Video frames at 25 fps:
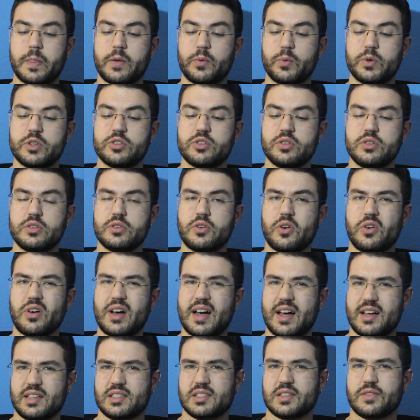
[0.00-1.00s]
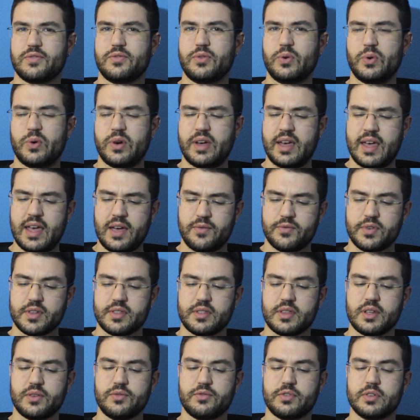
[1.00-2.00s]
we should not ask for
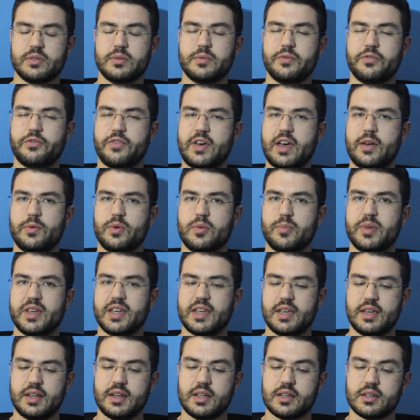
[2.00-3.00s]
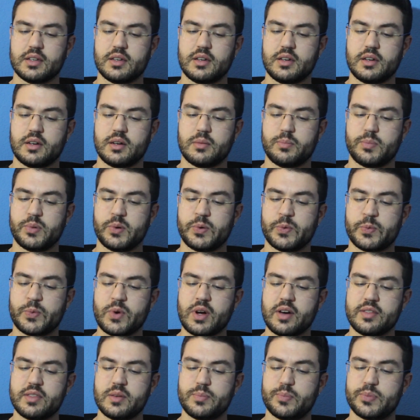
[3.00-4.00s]
everything from the very beginning, but
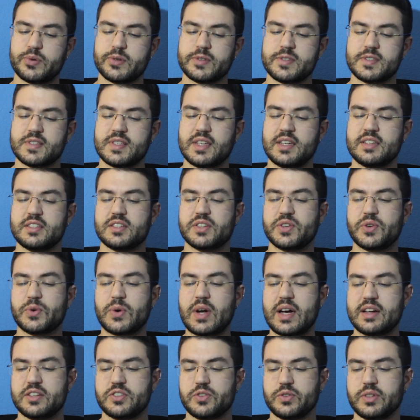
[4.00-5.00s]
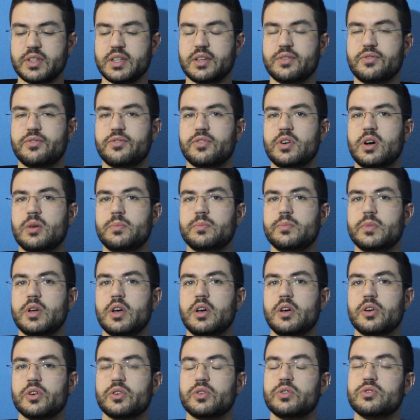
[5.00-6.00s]
rather proceed gradually from
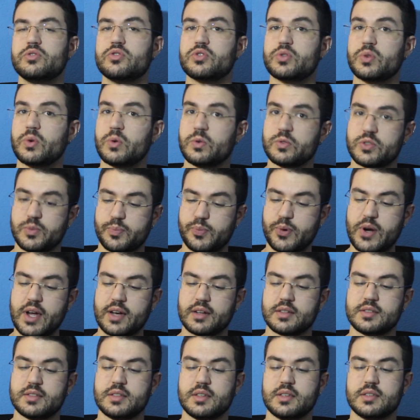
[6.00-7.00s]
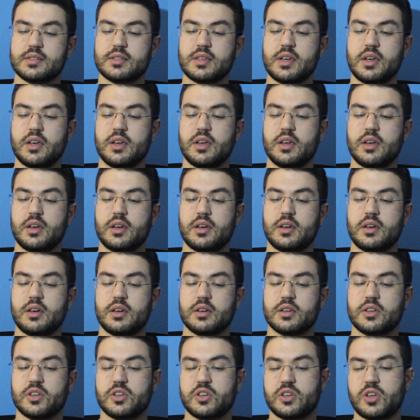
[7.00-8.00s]
controlled practice,
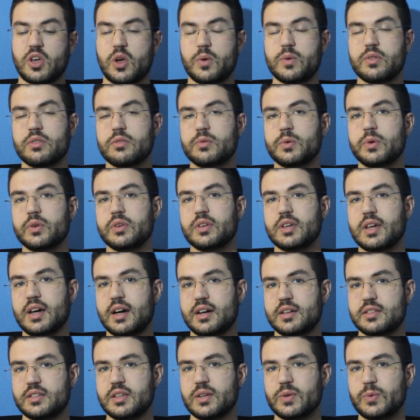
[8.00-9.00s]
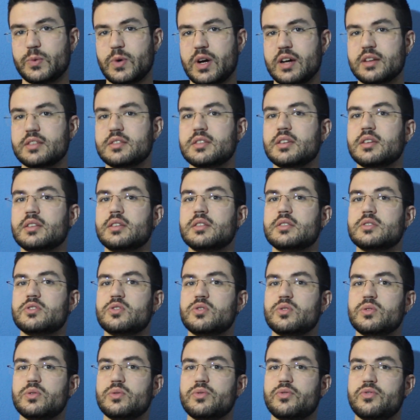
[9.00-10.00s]
going through guided writing,
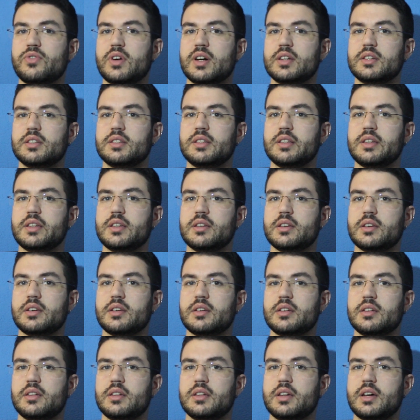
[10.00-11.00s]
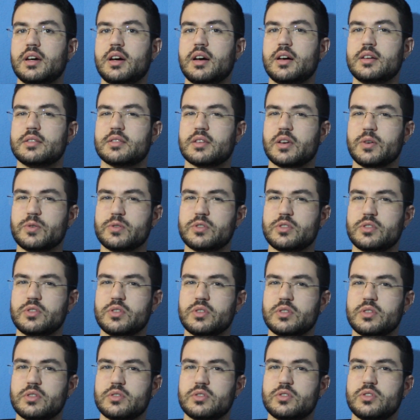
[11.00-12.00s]
to finally ask our
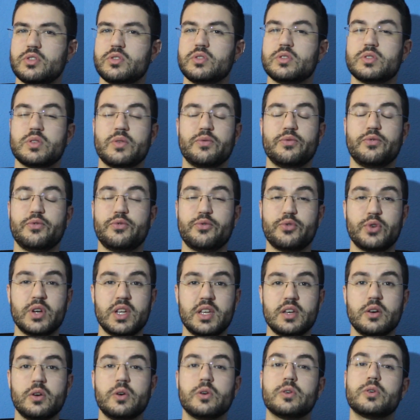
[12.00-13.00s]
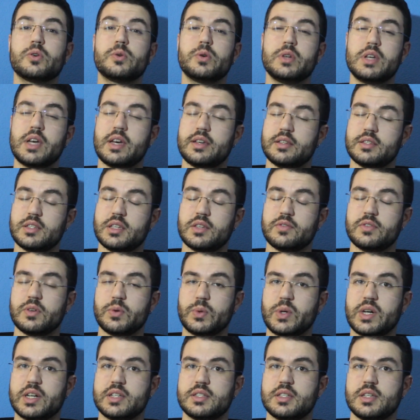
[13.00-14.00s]
students to do some free or creative
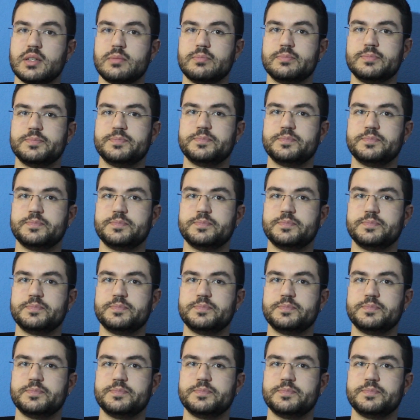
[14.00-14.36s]
writing.